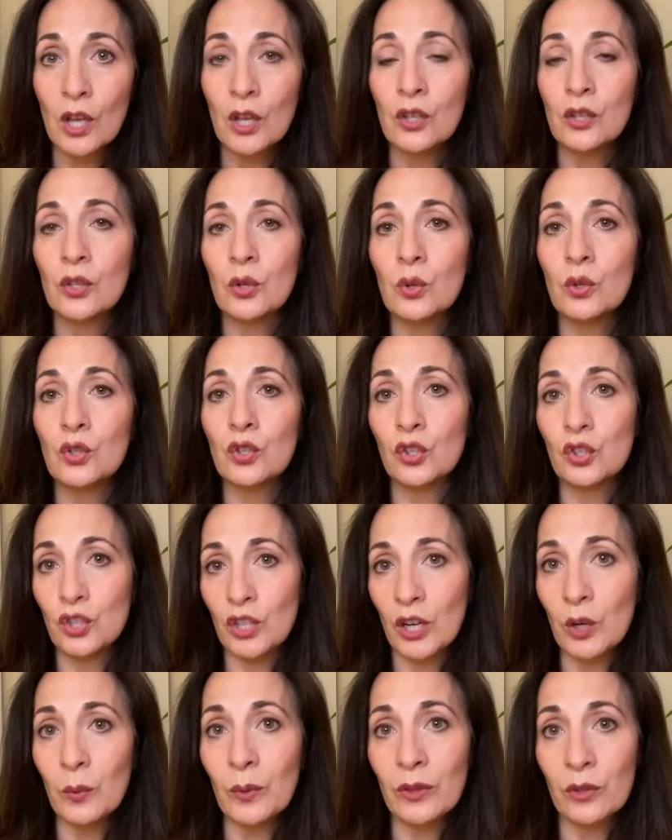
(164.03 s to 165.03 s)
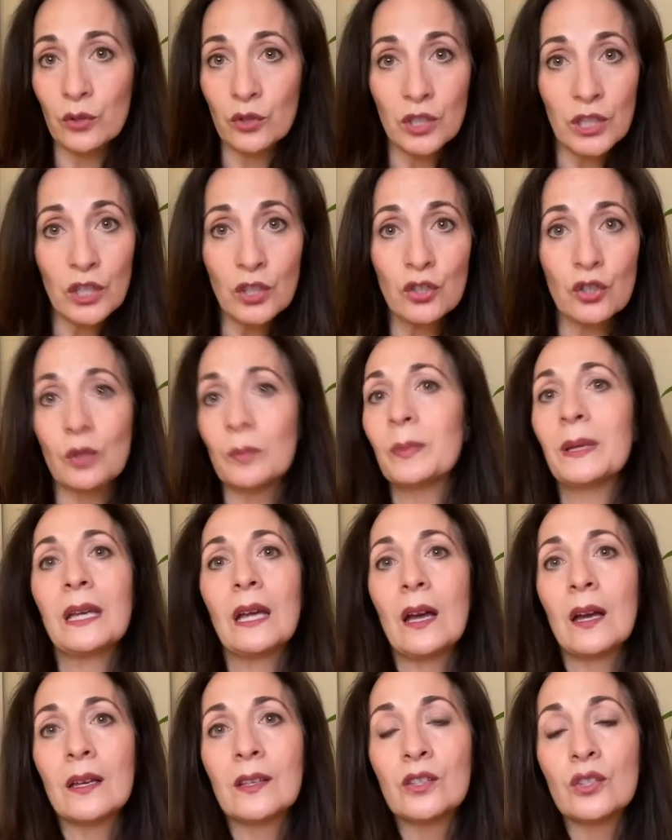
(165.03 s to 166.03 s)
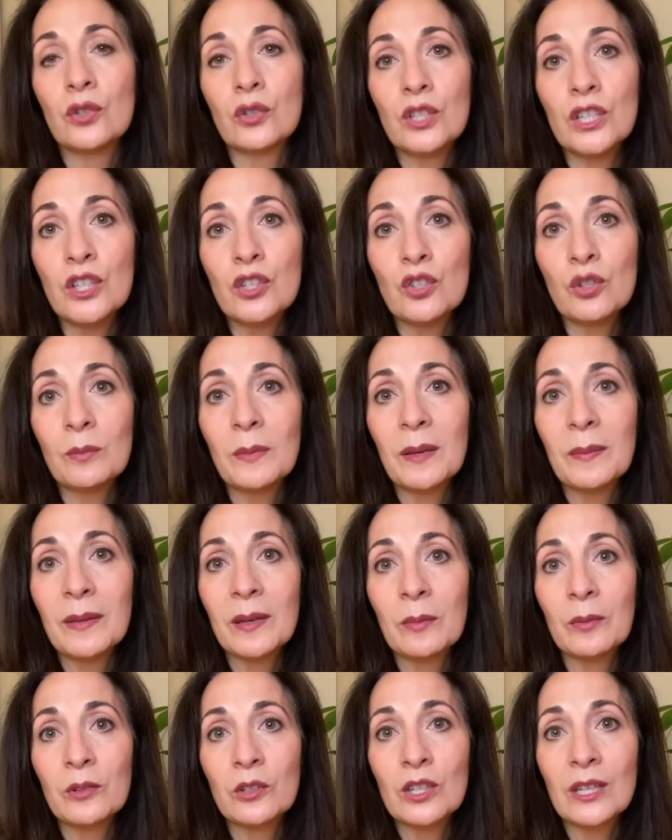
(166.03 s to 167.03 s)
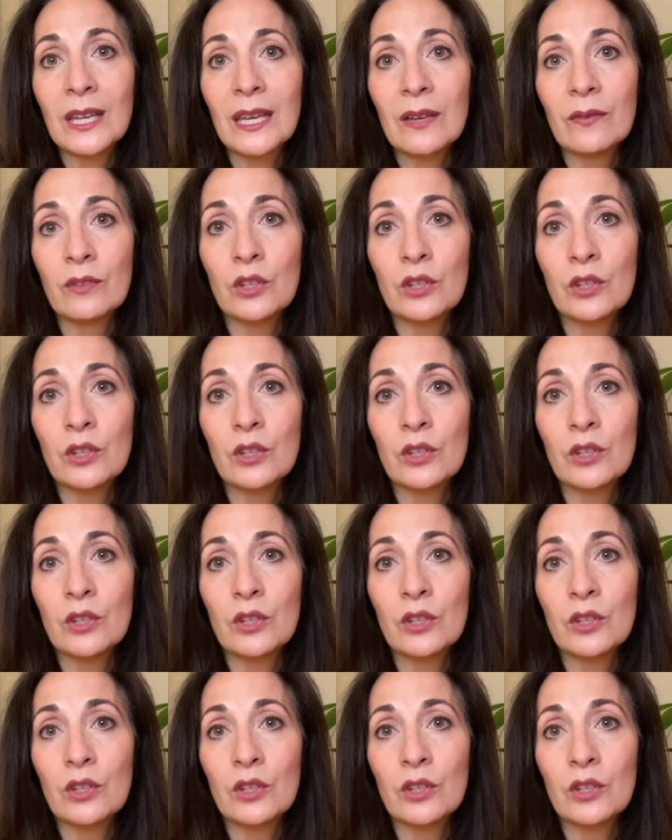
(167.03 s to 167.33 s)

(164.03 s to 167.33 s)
So you should check with your teacher because your teacher may be able to give